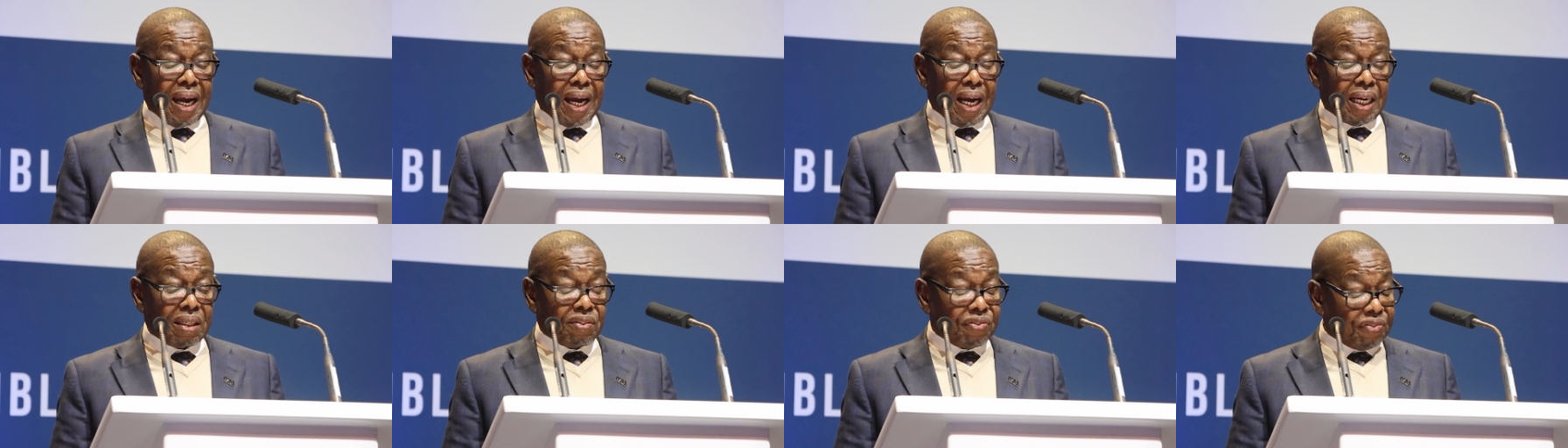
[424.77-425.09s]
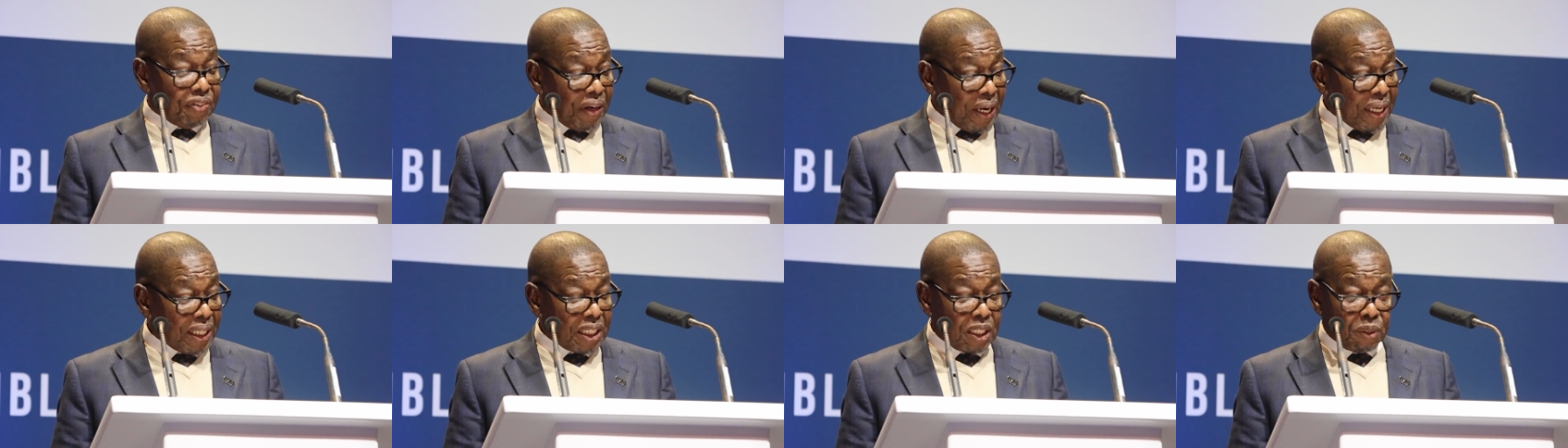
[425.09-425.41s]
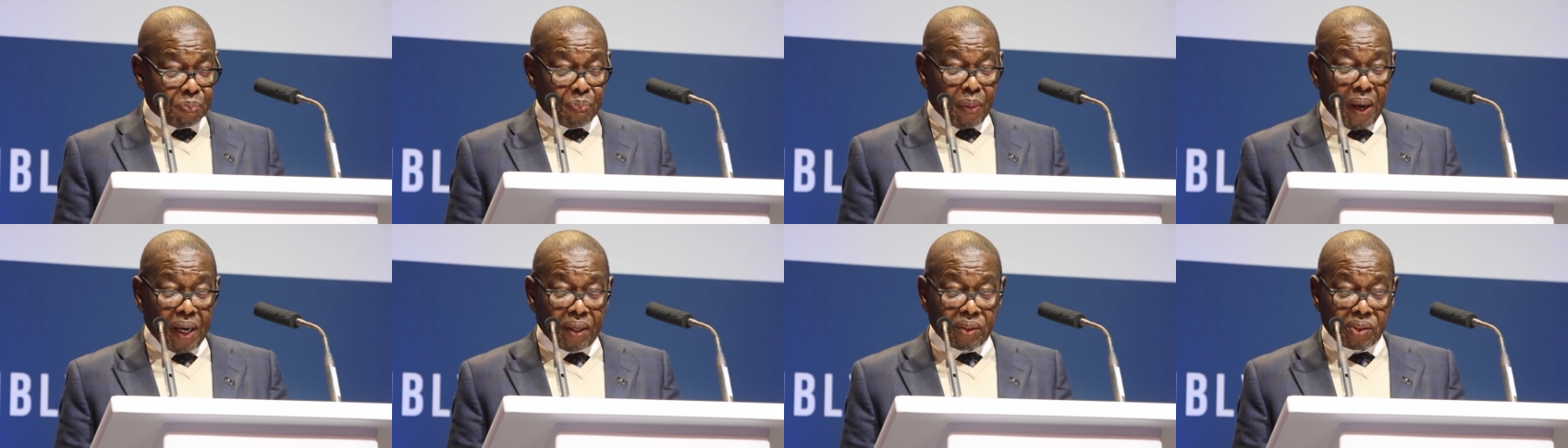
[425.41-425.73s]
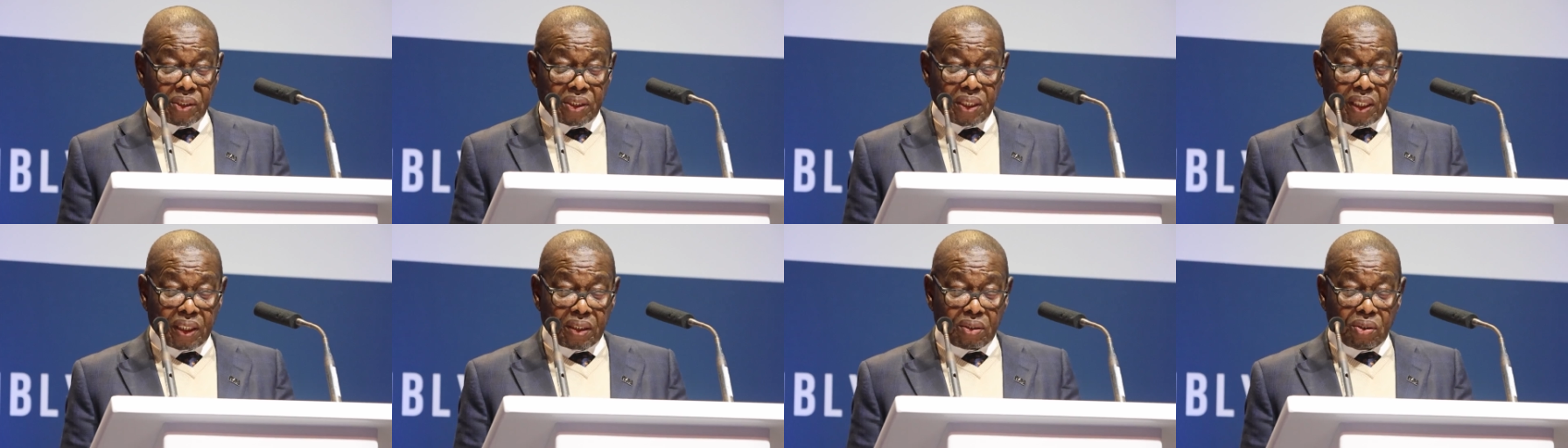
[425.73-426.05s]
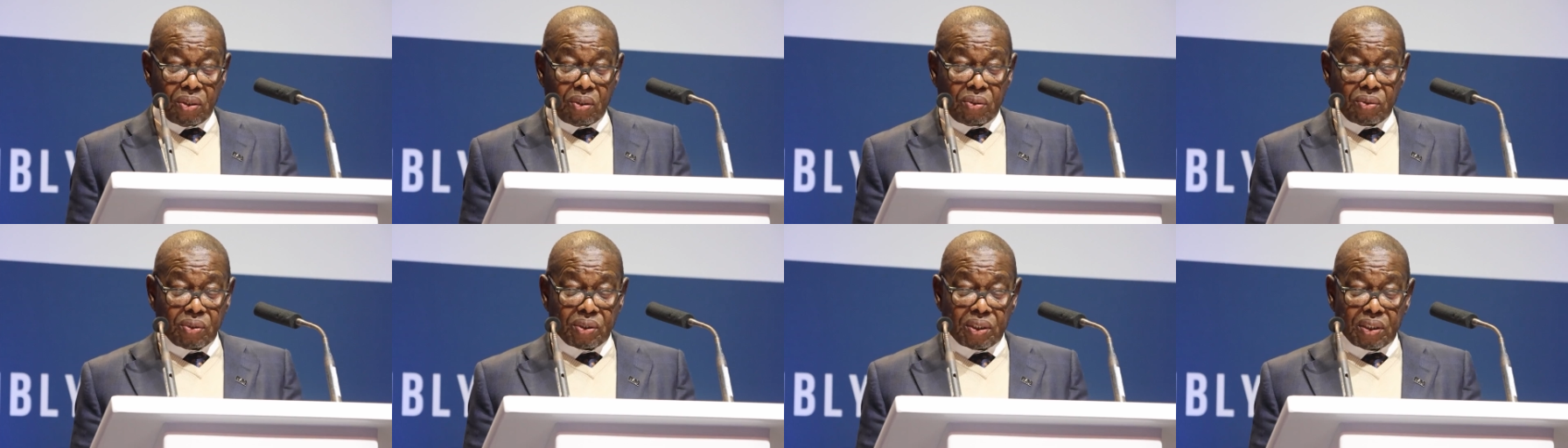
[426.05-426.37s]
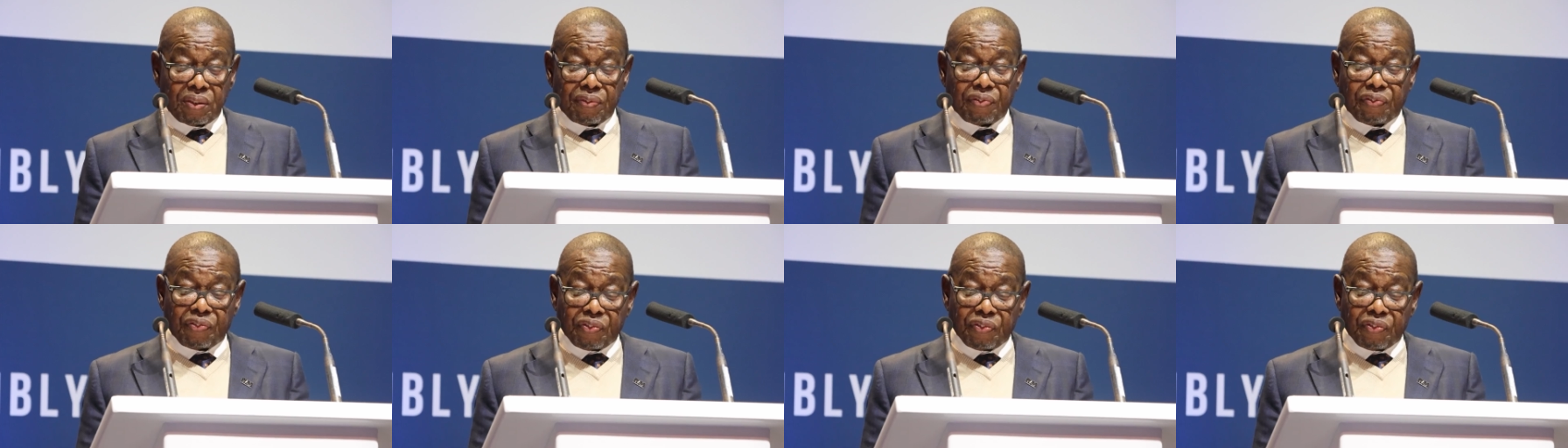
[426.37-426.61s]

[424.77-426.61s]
advanced biotechnology,